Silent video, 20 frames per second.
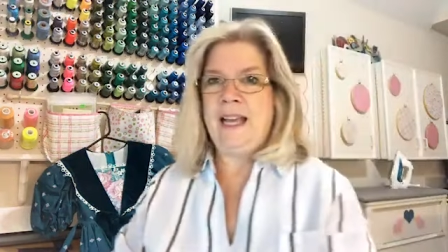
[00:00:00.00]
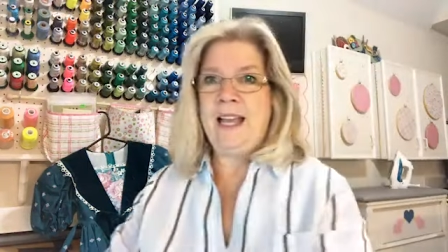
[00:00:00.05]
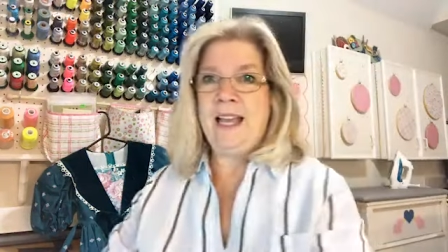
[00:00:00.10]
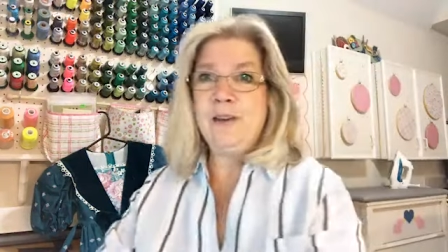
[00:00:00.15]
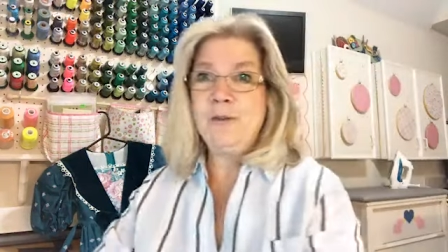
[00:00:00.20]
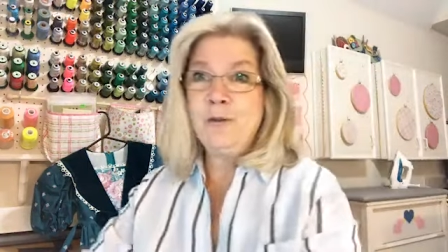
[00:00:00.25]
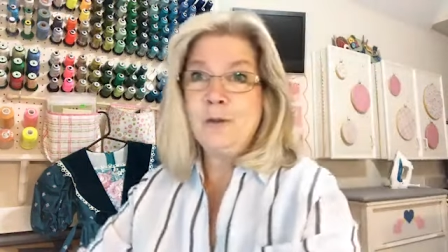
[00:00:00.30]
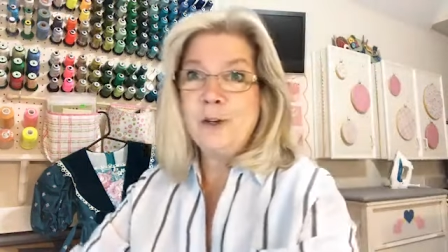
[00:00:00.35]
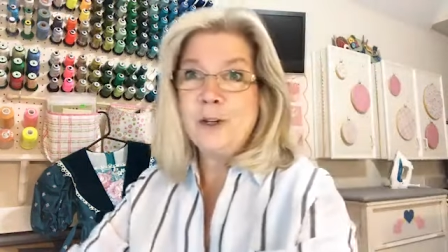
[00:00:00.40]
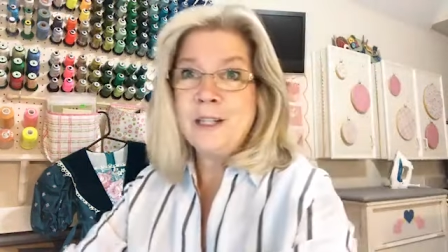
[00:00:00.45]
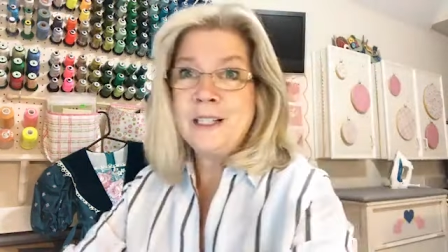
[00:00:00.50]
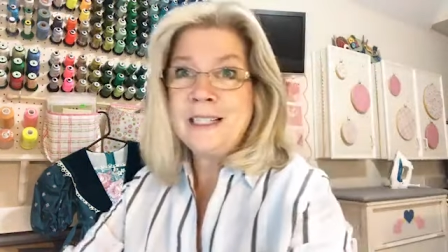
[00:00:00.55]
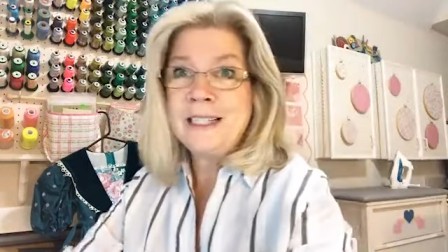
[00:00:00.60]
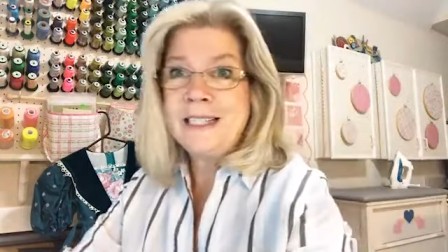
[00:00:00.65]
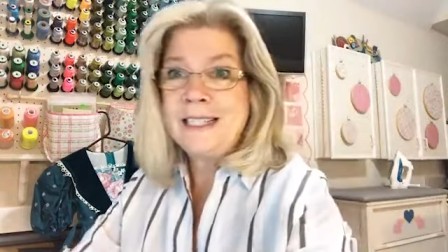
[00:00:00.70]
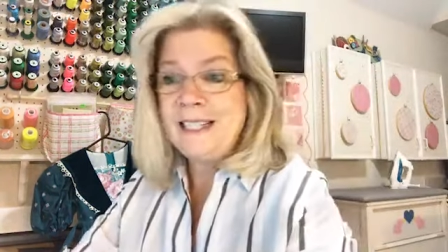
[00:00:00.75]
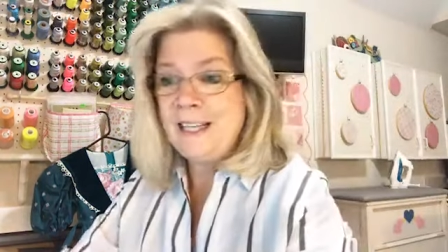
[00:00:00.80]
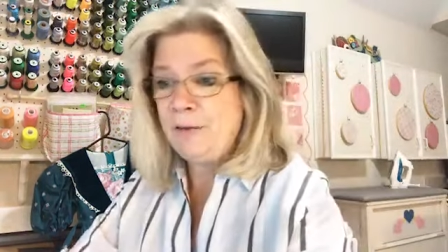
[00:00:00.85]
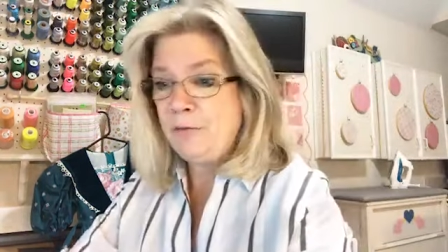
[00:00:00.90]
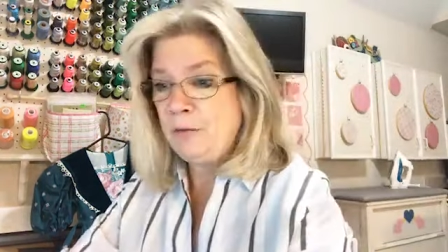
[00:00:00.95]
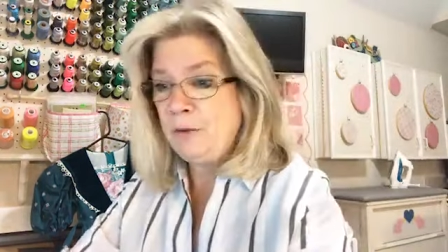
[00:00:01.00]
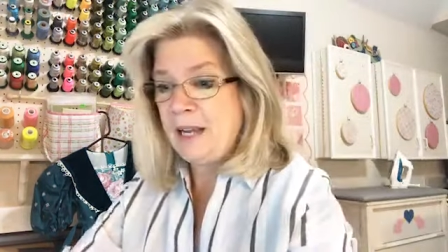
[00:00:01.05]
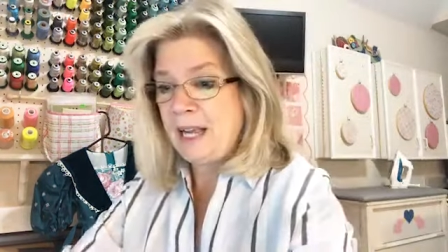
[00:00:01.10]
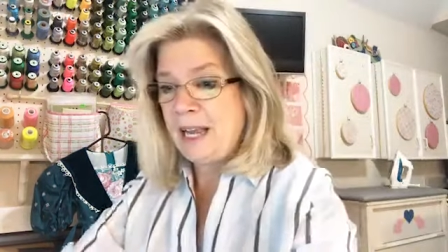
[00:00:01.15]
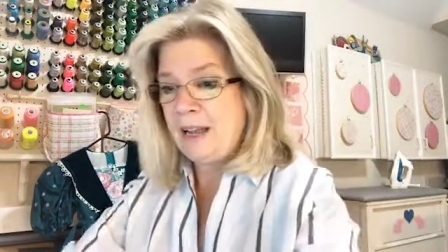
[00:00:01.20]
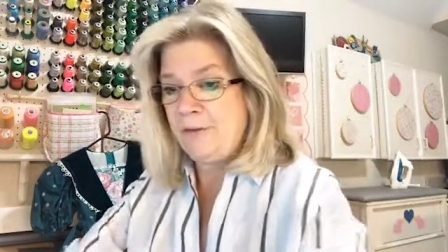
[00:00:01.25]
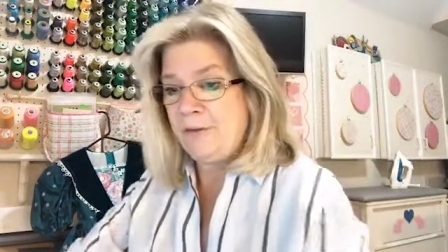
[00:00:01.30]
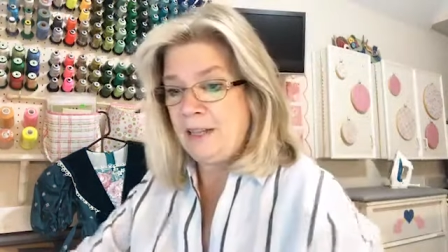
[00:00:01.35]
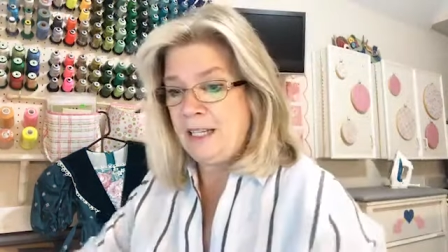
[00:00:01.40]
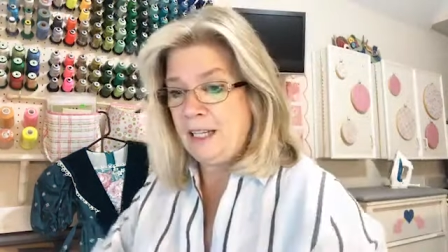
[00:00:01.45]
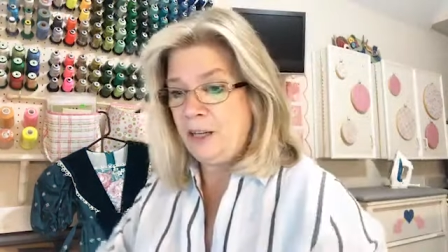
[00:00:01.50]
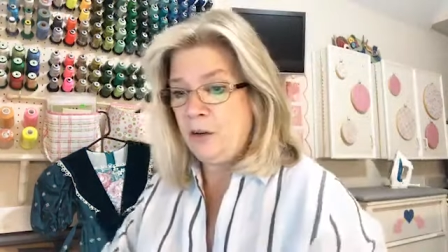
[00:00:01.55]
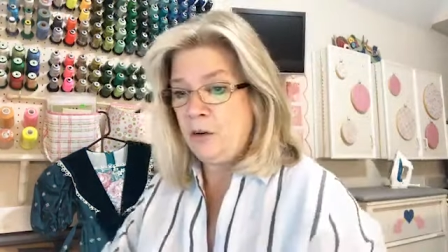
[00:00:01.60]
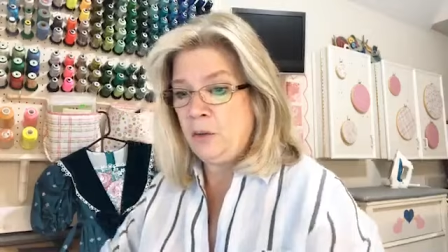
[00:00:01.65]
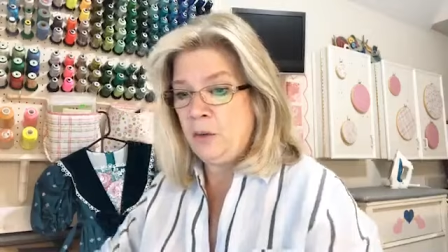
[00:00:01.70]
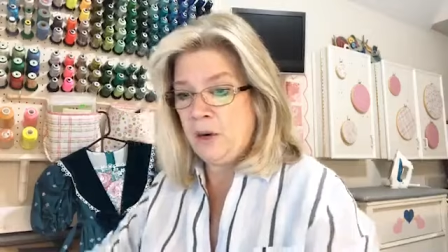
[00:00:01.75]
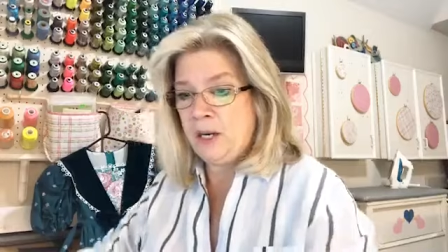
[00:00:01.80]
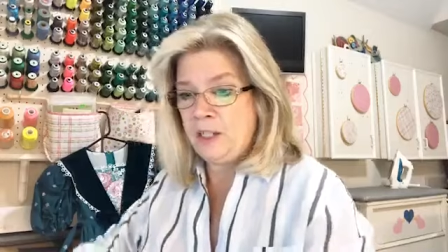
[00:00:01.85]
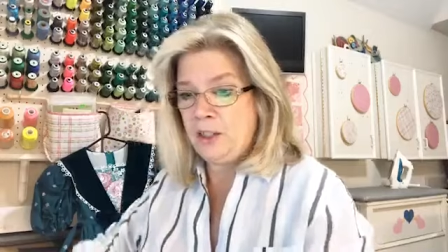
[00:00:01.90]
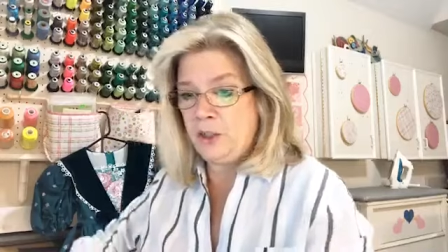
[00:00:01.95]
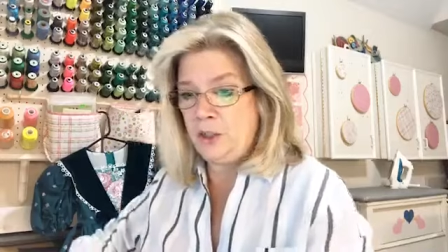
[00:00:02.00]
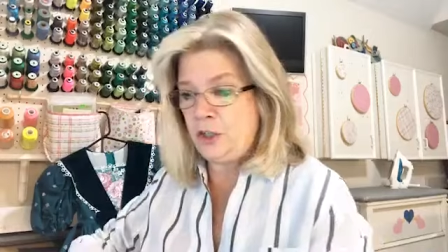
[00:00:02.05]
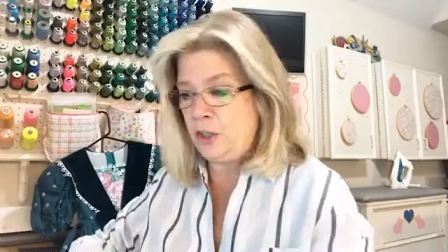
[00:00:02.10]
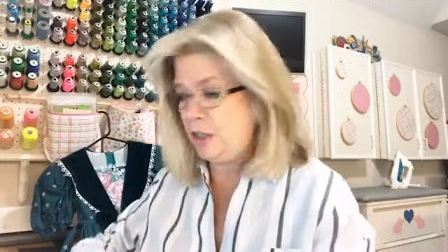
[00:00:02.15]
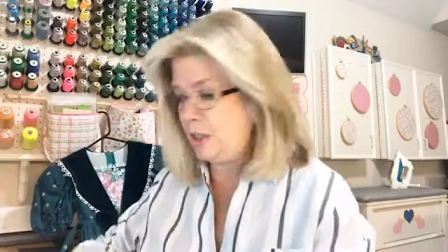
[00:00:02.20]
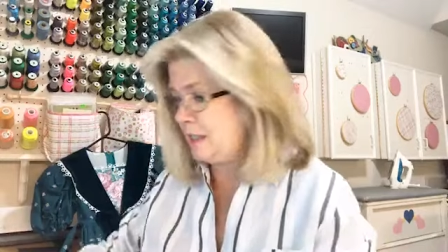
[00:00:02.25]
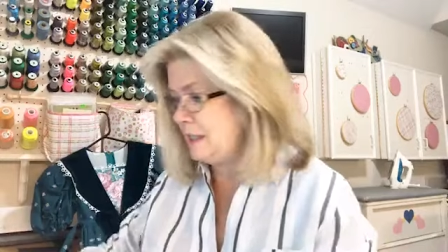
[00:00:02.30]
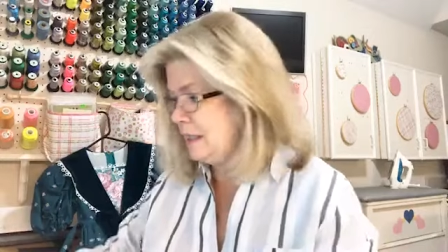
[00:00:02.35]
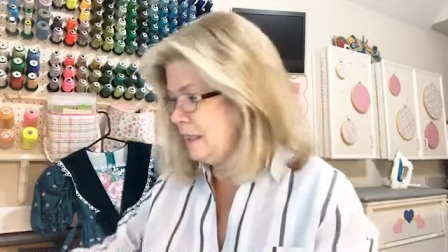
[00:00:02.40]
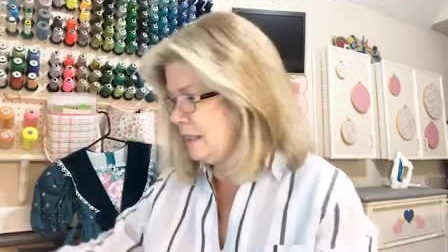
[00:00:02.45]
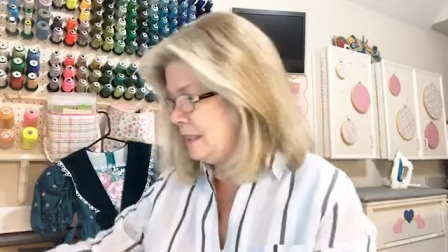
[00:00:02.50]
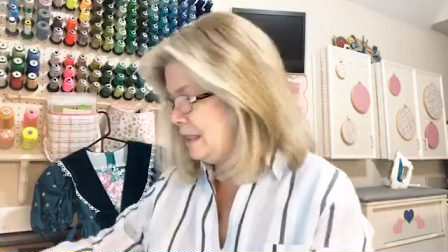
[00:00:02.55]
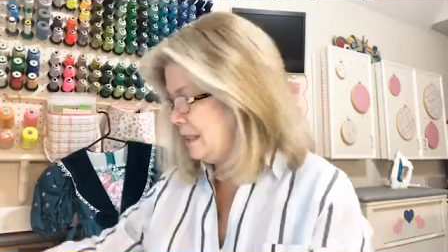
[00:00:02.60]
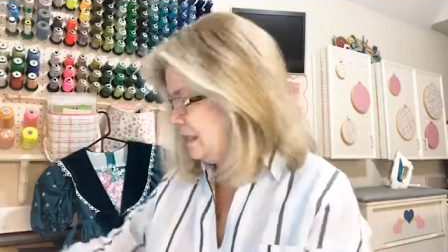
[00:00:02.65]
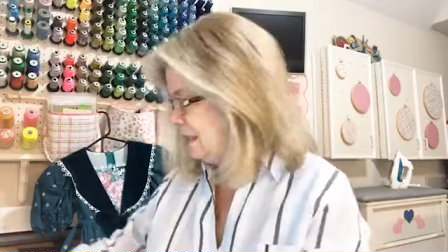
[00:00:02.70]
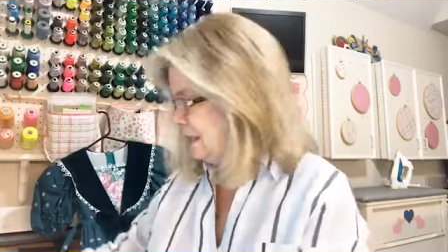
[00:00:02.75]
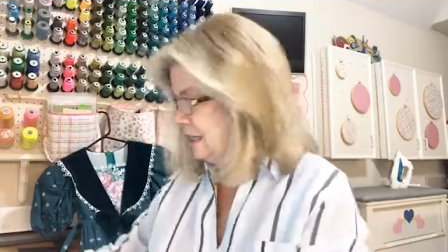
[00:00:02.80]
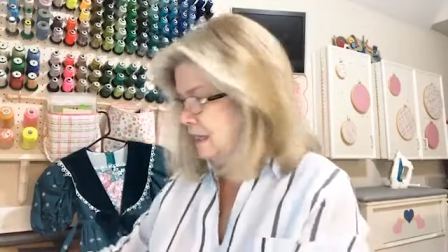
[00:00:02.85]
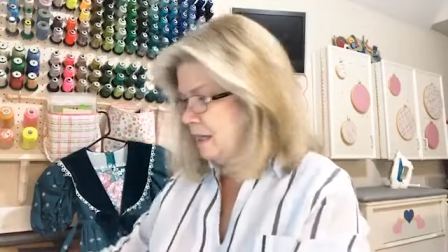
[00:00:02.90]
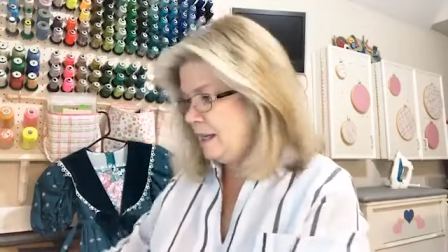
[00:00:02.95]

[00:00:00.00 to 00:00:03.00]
And we're gonna see if we have any questions.